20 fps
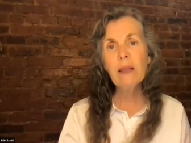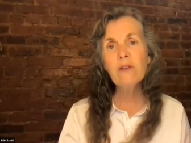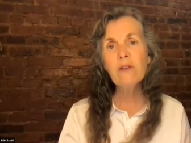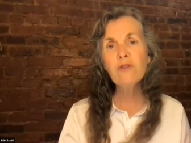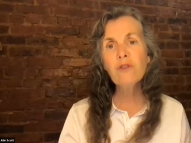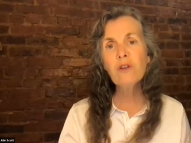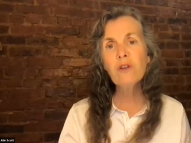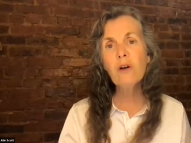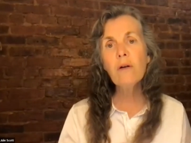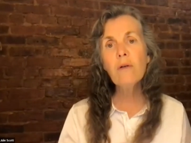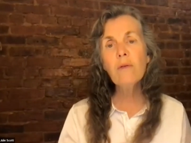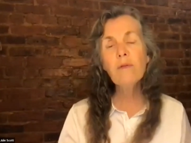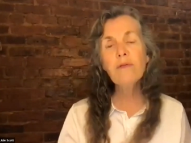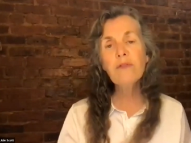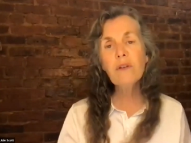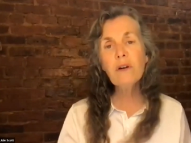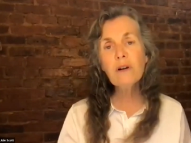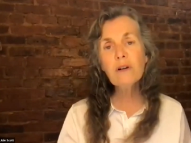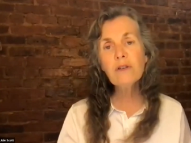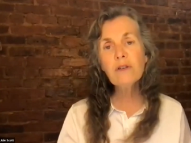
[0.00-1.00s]
So,
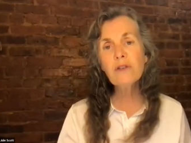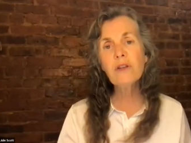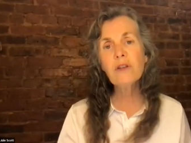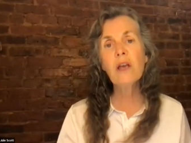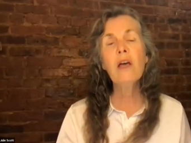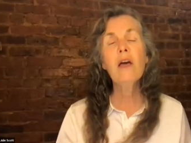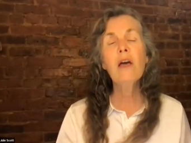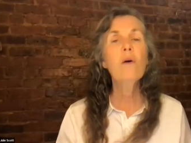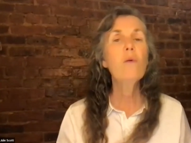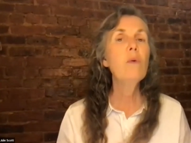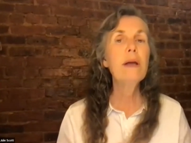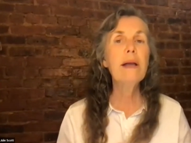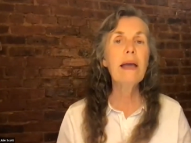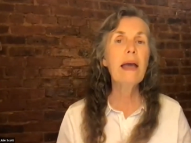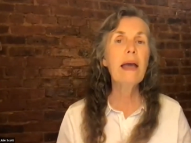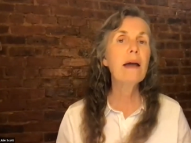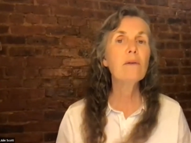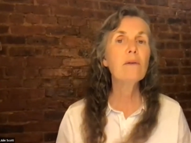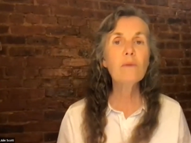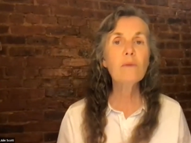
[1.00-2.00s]
first, we
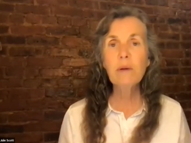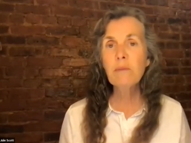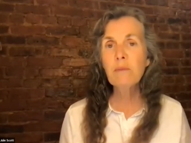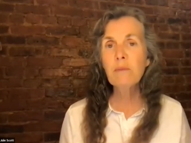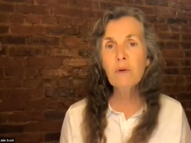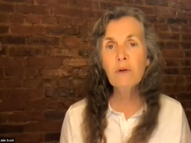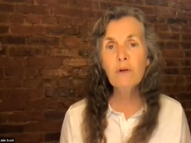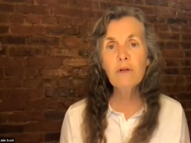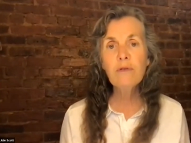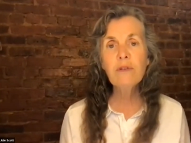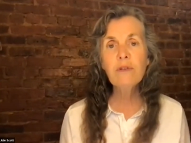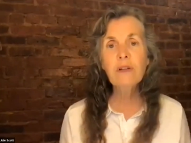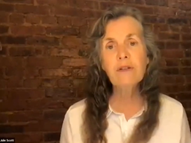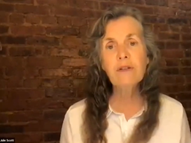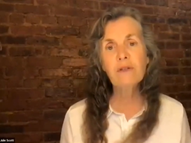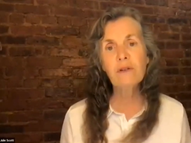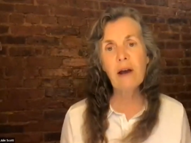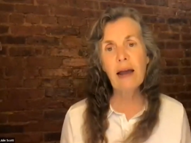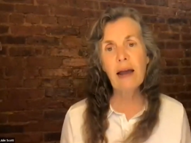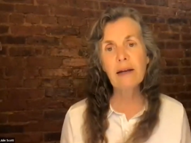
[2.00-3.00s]
can remove
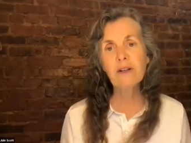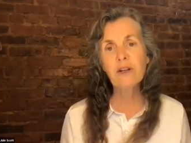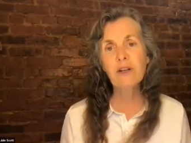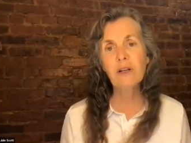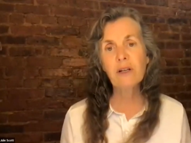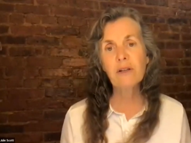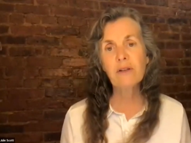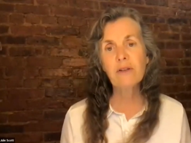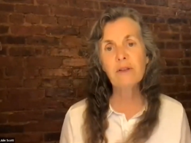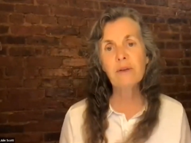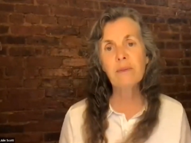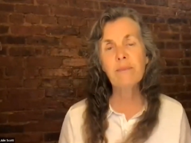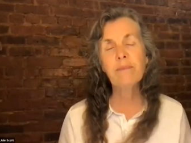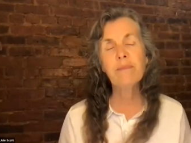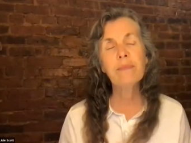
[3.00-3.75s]
distractions.